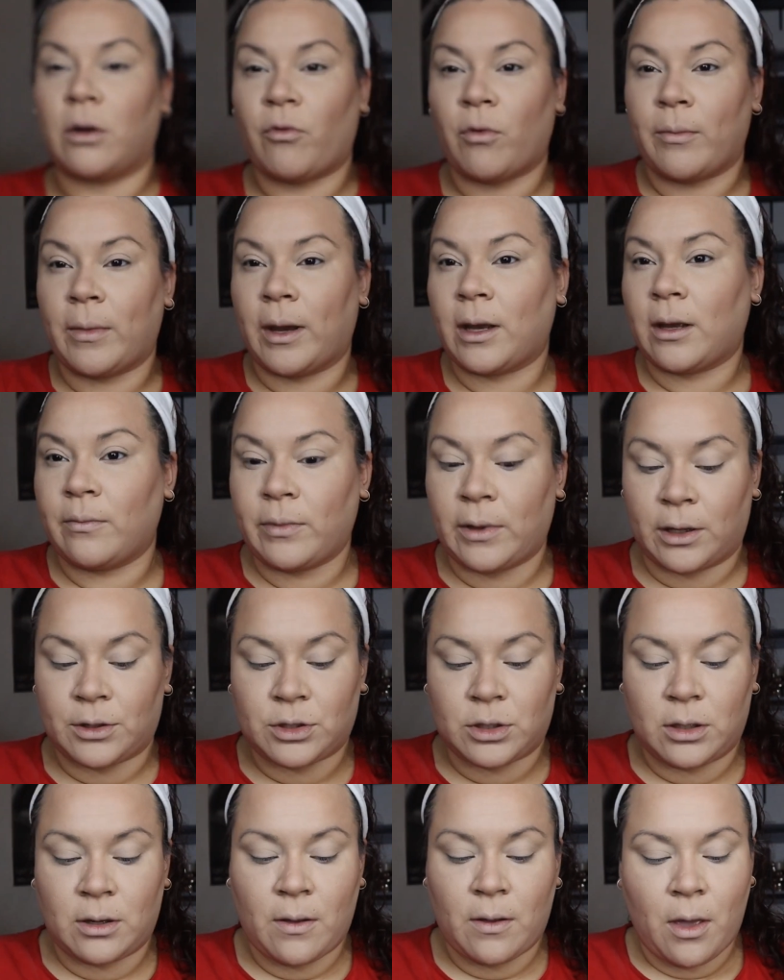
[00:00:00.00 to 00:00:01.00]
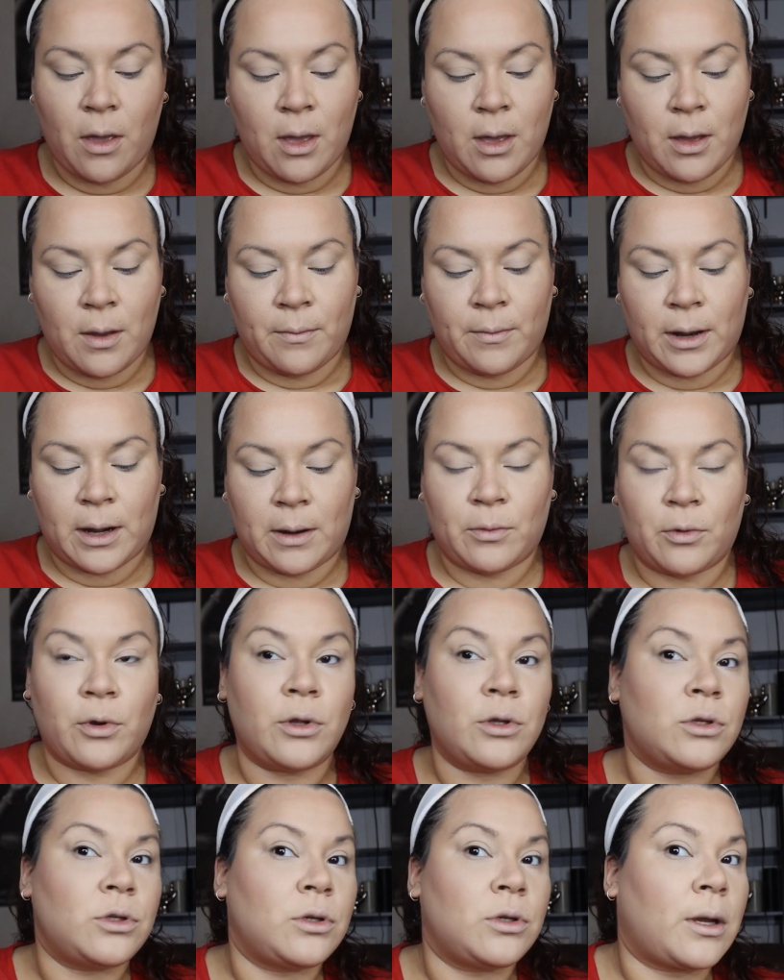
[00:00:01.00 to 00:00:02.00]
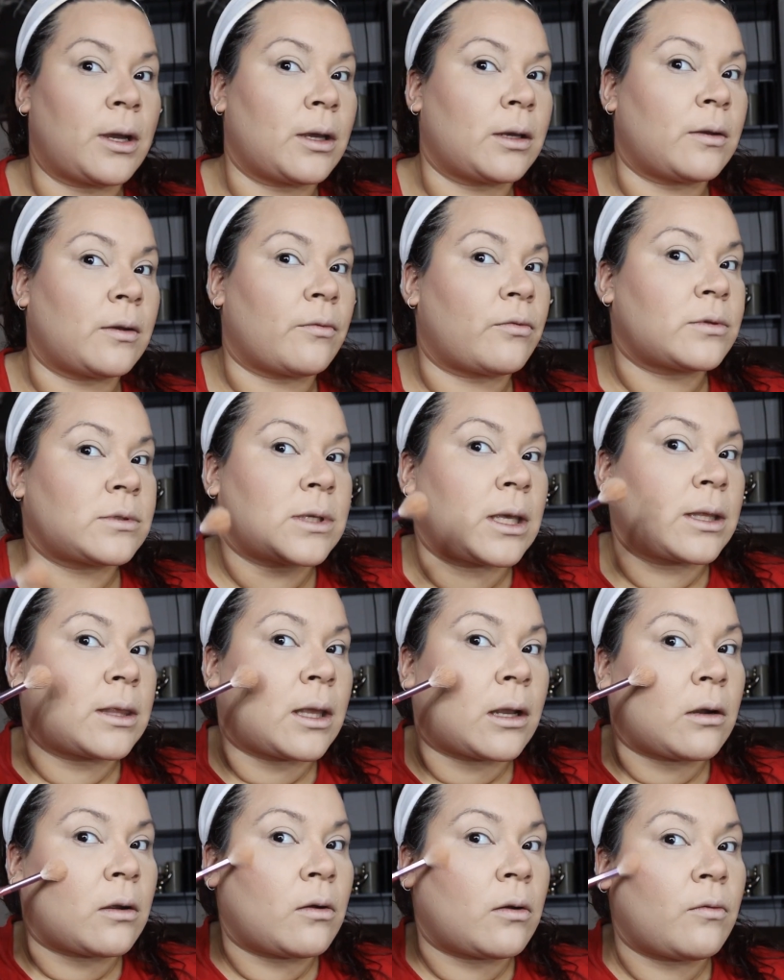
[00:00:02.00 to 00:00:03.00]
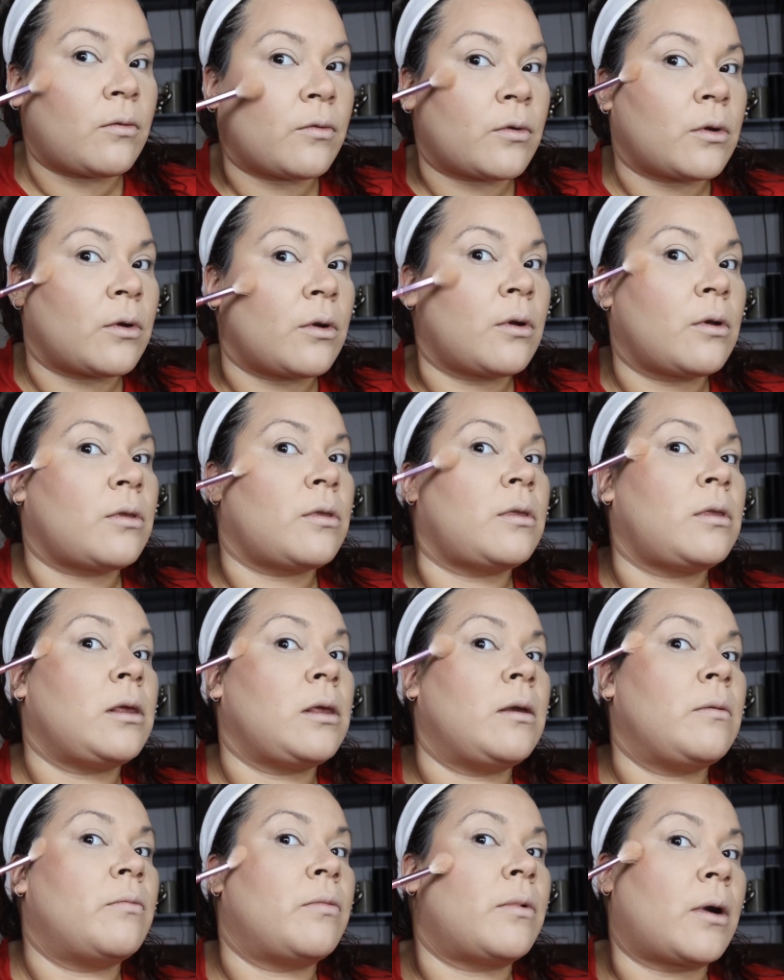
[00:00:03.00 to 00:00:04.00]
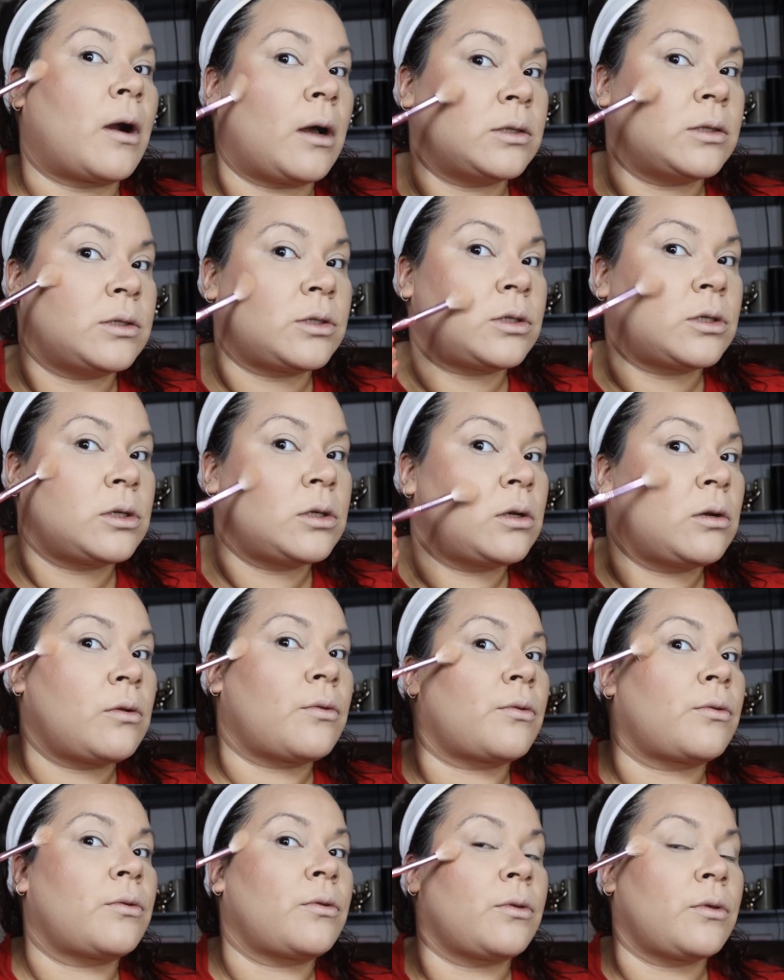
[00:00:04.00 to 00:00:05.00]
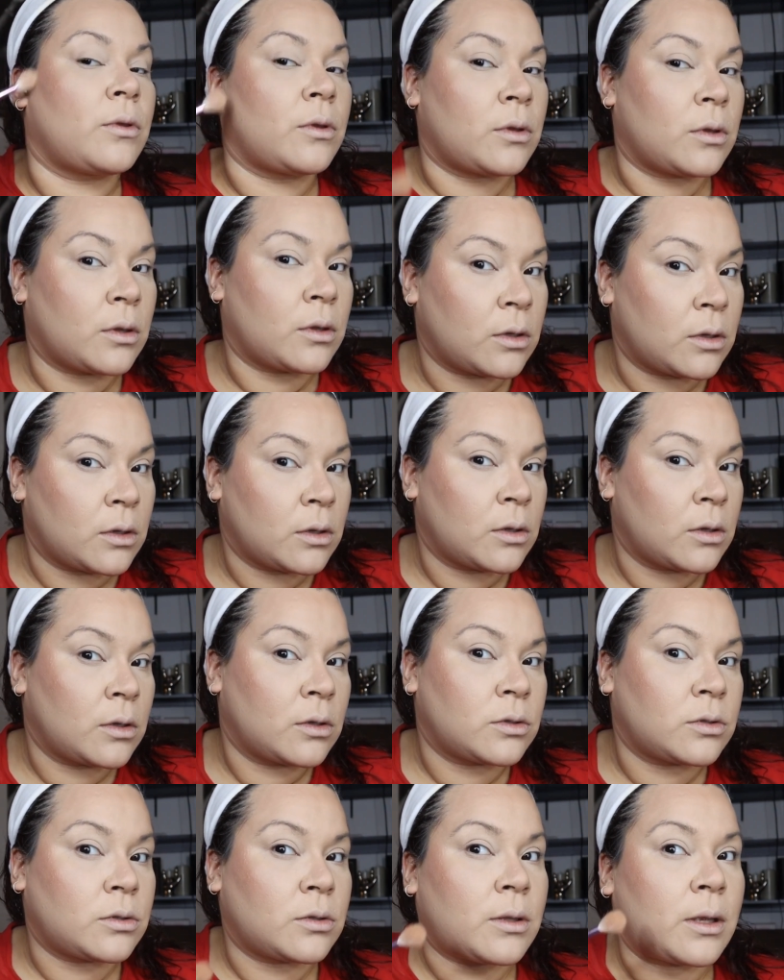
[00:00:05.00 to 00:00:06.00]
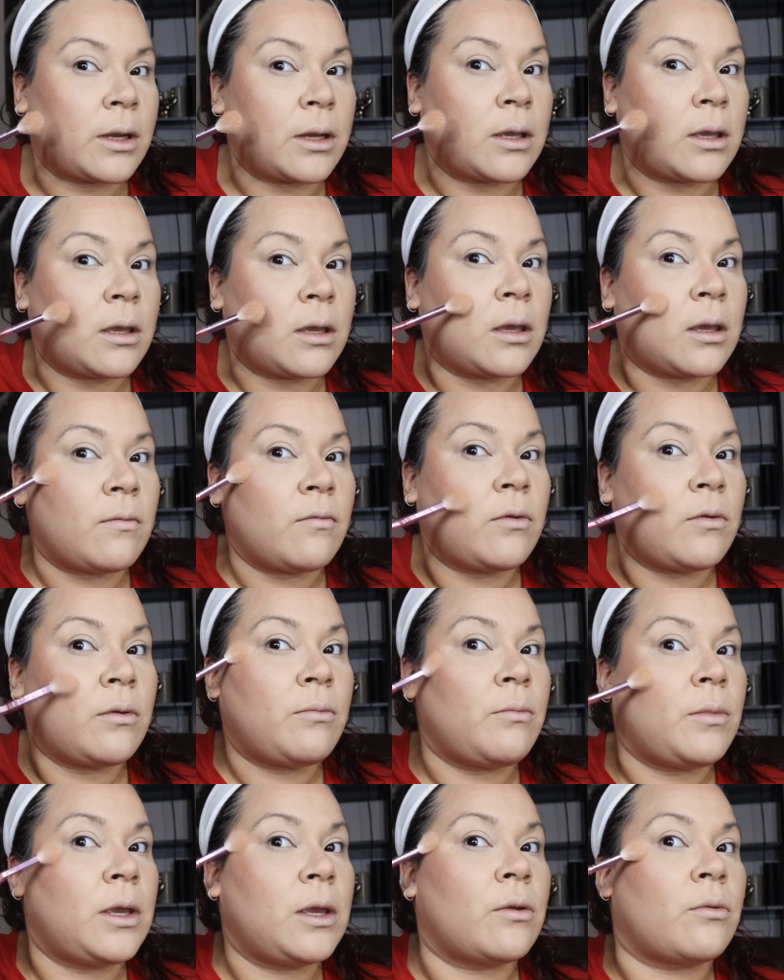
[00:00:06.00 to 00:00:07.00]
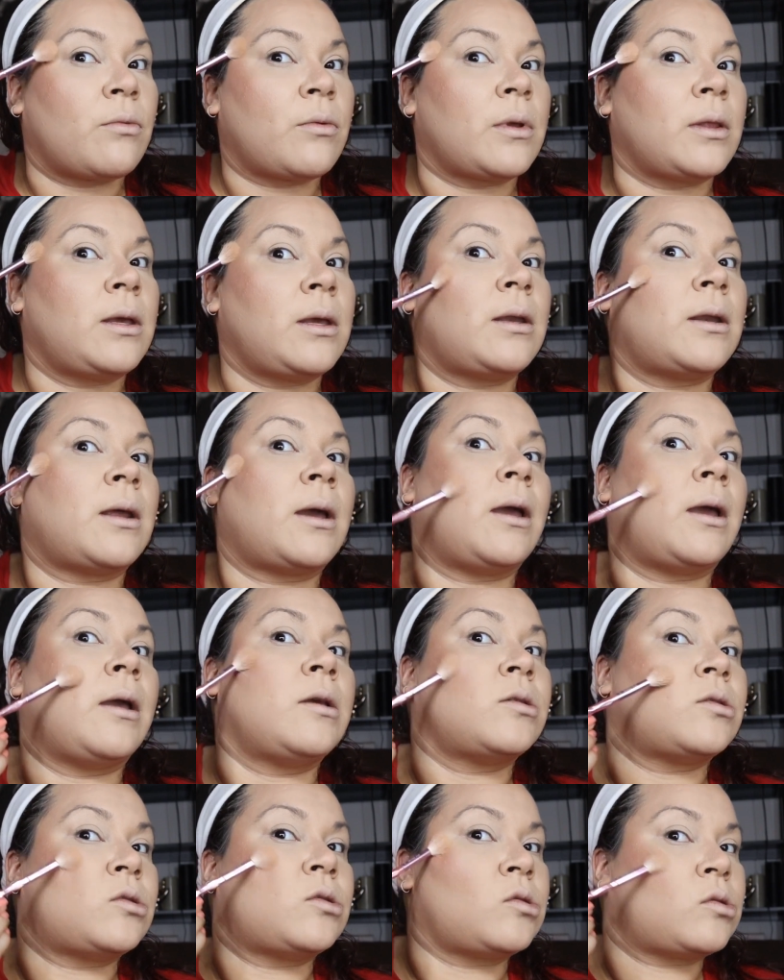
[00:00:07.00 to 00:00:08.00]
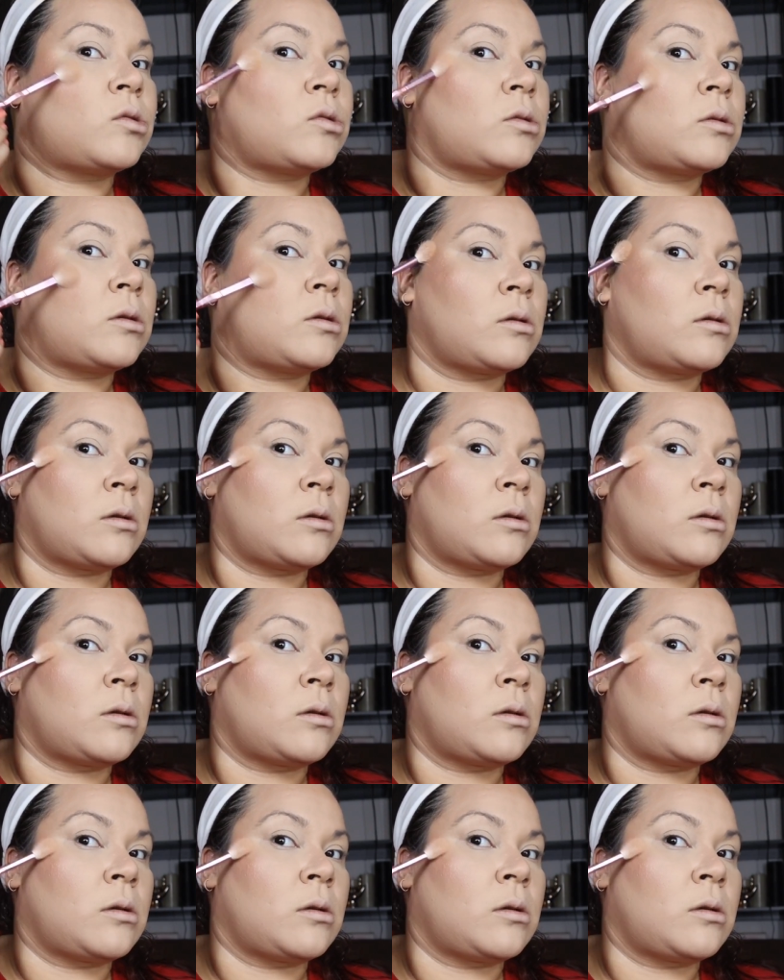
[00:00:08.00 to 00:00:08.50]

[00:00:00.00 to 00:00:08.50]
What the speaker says: for my complexion, but I'm going to kind of set that over the bronzer so that it could give me a really nice